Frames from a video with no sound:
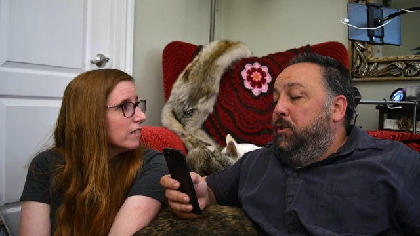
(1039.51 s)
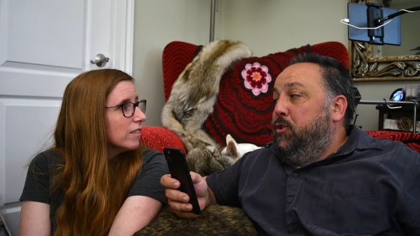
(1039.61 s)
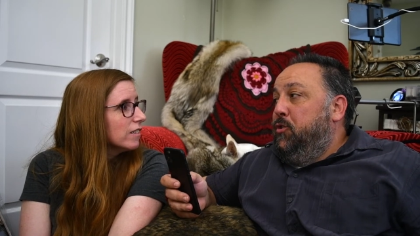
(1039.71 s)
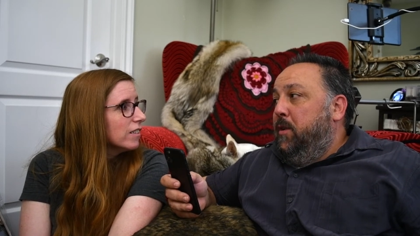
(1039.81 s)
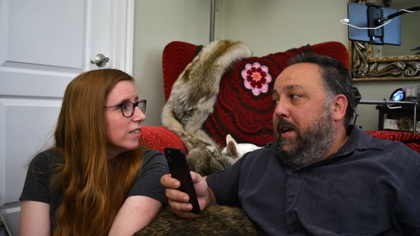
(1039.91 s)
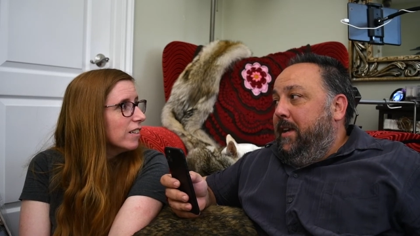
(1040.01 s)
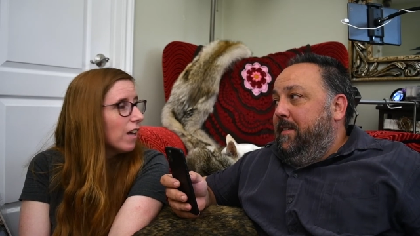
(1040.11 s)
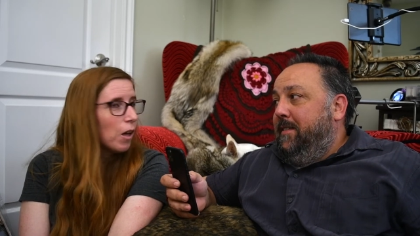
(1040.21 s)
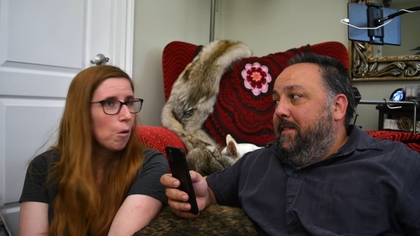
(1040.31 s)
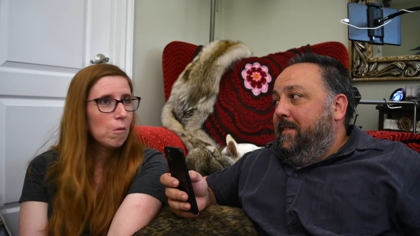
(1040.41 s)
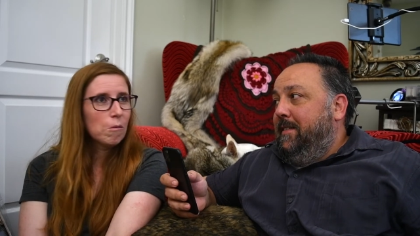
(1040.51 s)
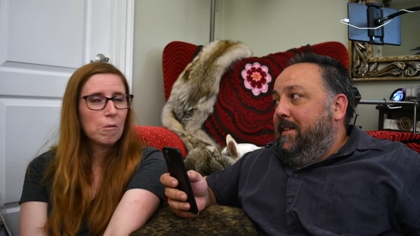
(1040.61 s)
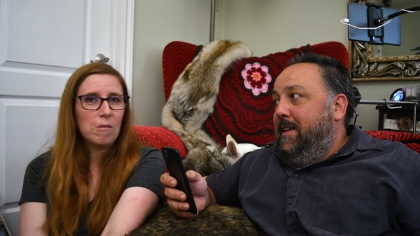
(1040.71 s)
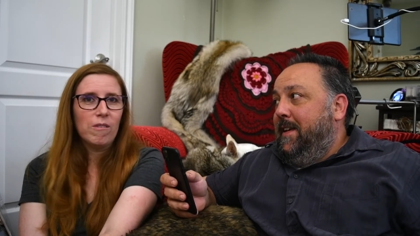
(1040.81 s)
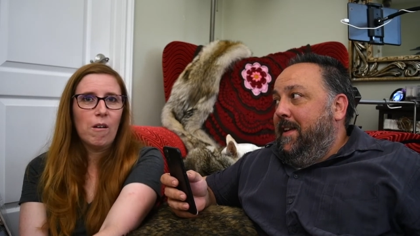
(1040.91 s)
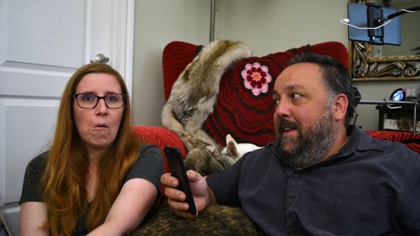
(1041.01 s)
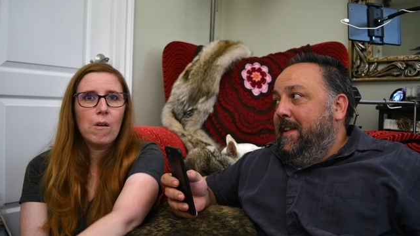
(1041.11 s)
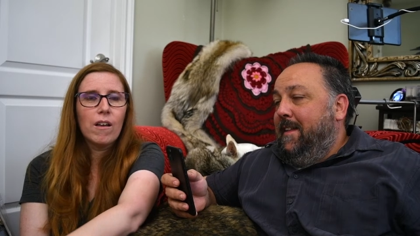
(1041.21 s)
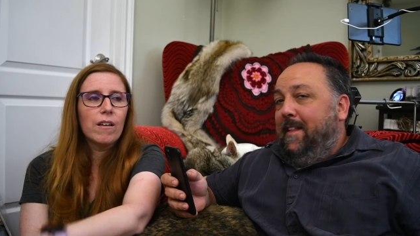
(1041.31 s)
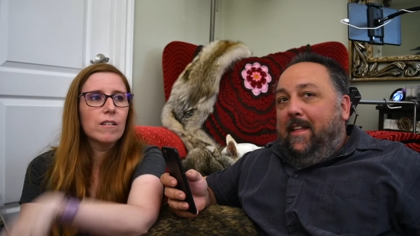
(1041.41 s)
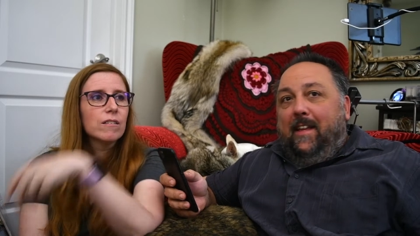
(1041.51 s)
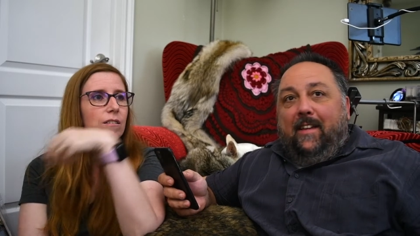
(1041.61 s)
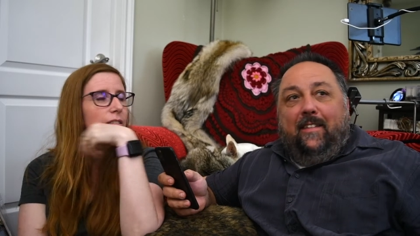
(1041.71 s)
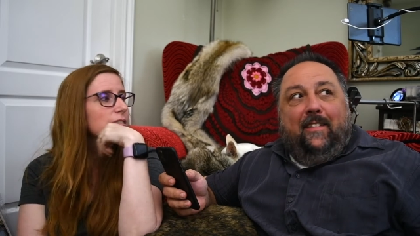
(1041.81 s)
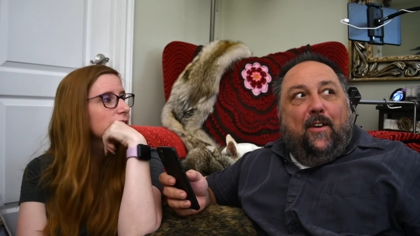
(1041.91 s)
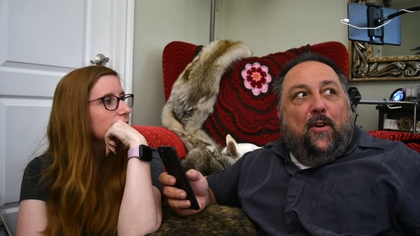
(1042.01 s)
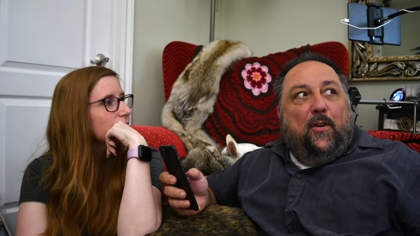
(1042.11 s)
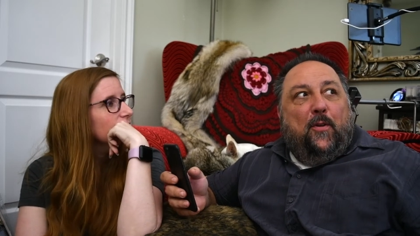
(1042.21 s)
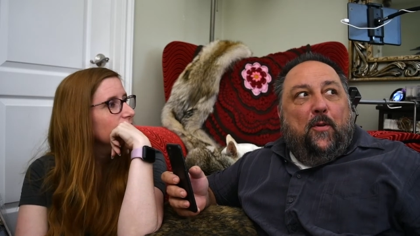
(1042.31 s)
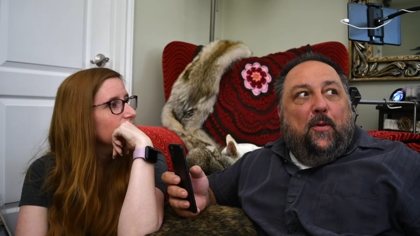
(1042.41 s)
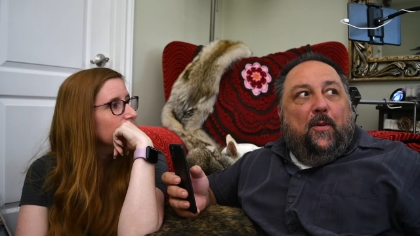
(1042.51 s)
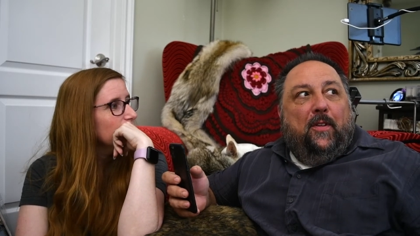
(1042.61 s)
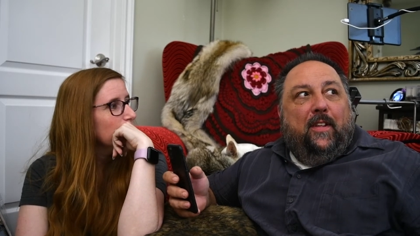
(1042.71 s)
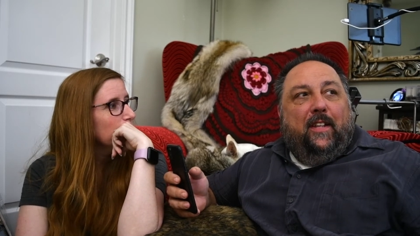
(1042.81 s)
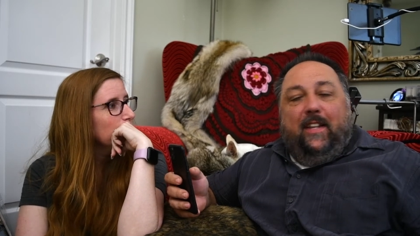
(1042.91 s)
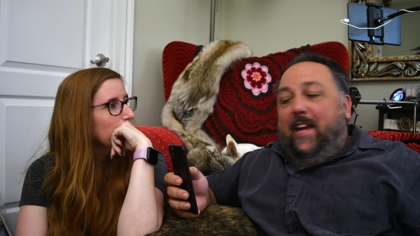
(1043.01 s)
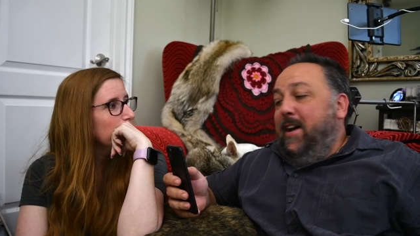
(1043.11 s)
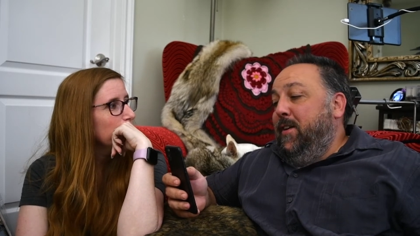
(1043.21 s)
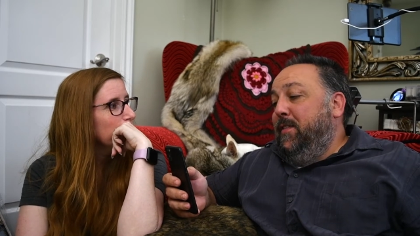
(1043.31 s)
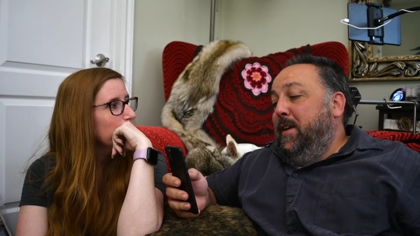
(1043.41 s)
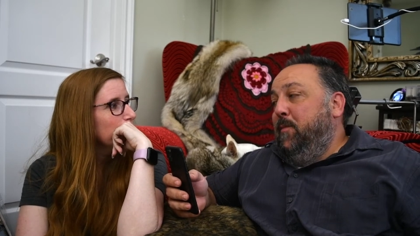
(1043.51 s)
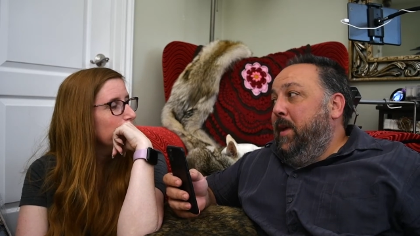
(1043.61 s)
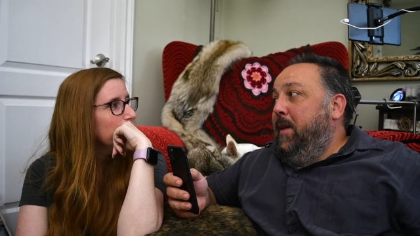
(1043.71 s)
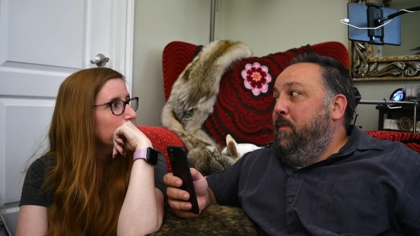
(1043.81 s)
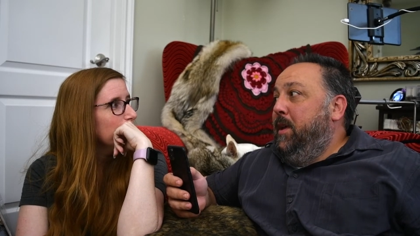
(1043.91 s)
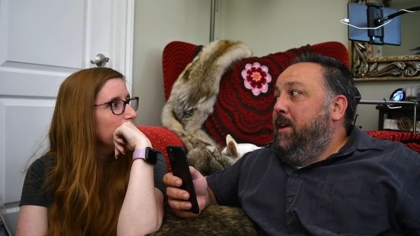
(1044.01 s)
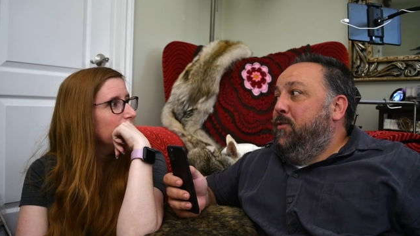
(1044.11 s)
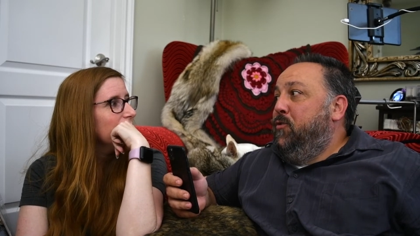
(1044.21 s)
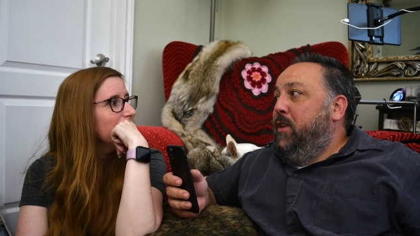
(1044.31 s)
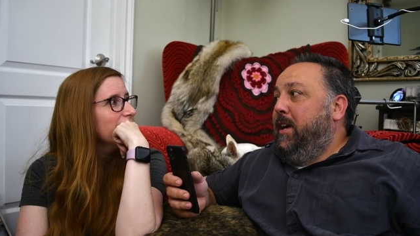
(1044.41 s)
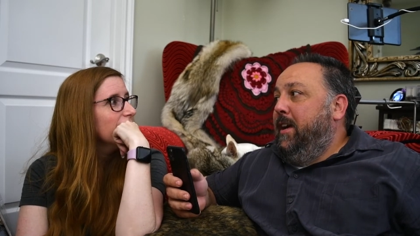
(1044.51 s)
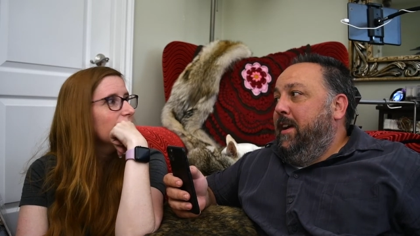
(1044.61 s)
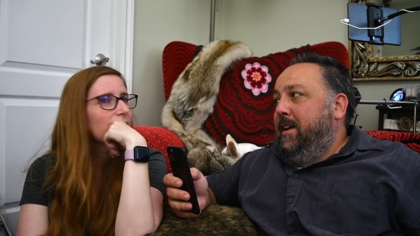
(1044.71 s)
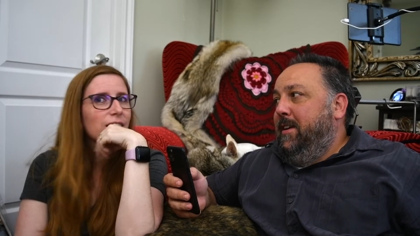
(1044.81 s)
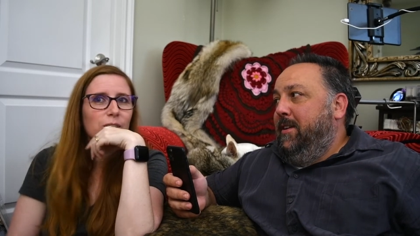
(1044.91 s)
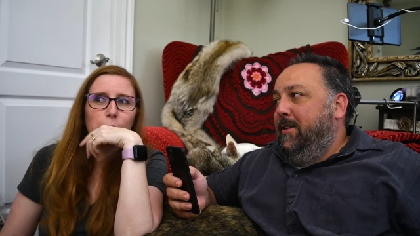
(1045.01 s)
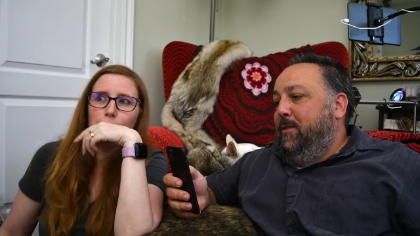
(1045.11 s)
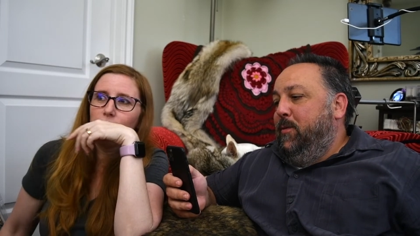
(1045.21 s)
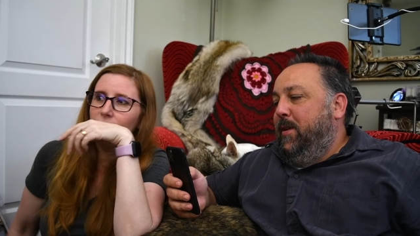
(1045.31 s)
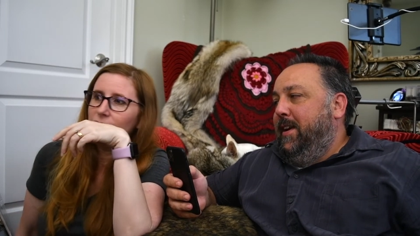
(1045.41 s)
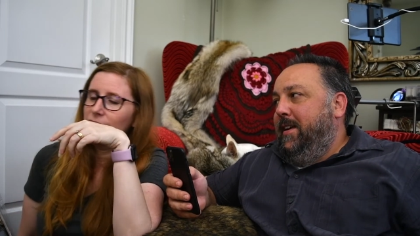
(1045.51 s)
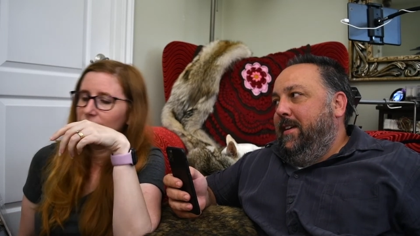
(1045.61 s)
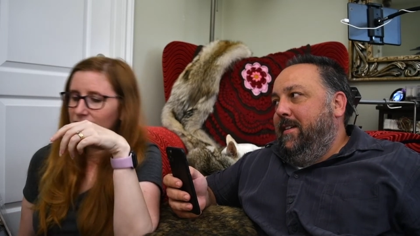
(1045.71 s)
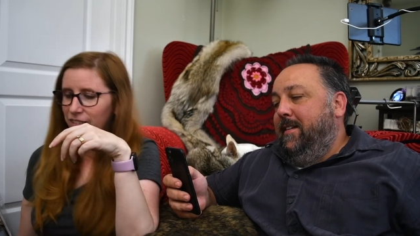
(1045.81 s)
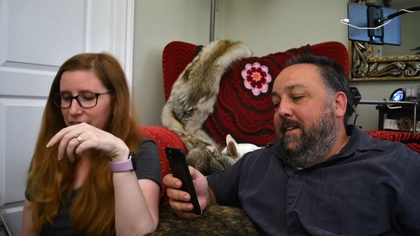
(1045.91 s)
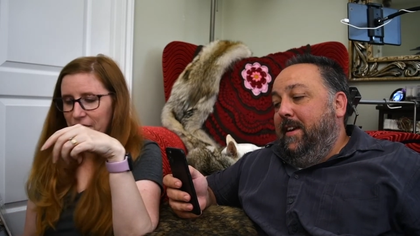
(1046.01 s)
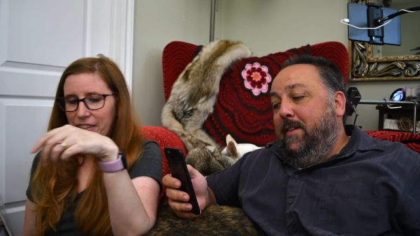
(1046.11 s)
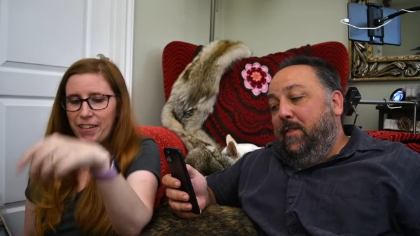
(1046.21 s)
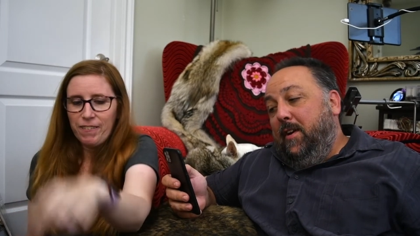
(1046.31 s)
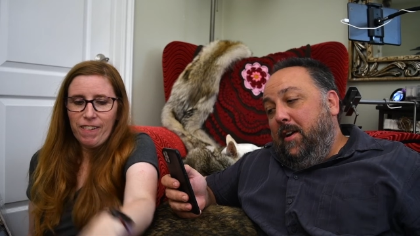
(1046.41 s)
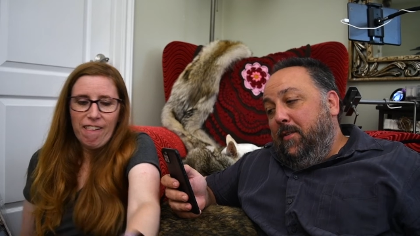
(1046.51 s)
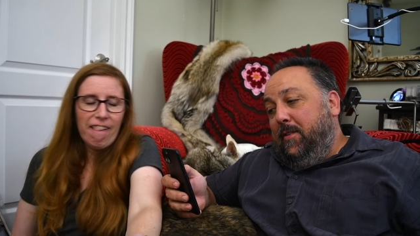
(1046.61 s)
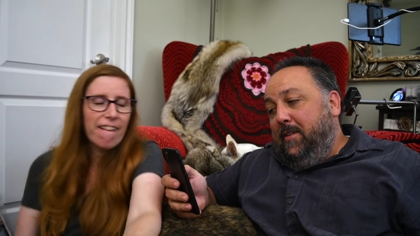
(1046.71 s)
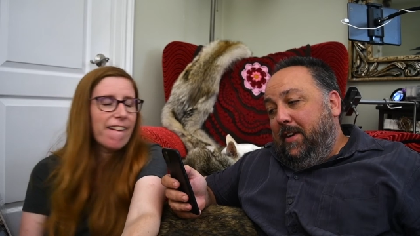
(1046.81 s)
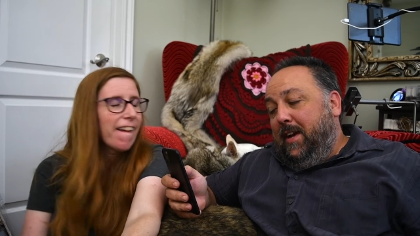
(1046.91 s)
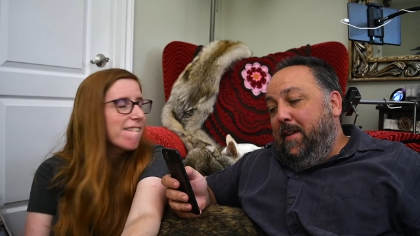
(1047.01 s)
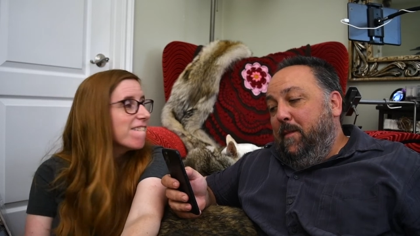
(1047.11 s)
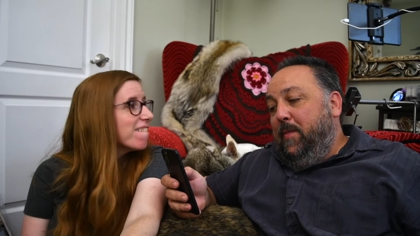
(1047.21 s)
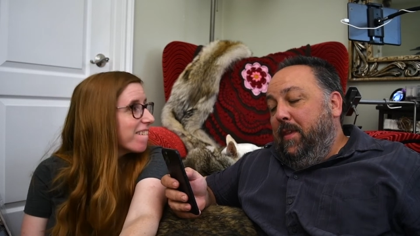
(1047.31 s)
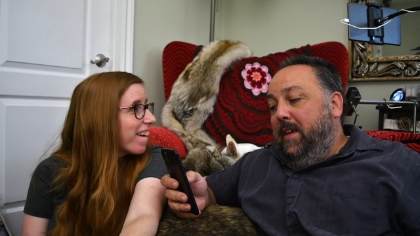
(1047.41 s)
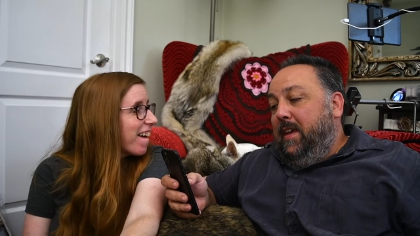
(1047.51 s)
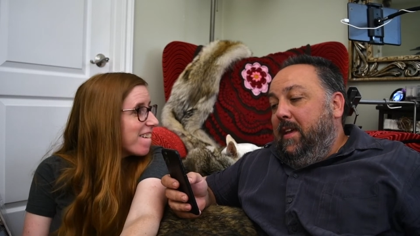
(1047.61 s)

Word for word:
Speaker 1: choice.
Speaker 2: Oh, okay.
Speaker 1: So now there may be a trick oh, one in here. You okay. never know. Okay? okay. Okay.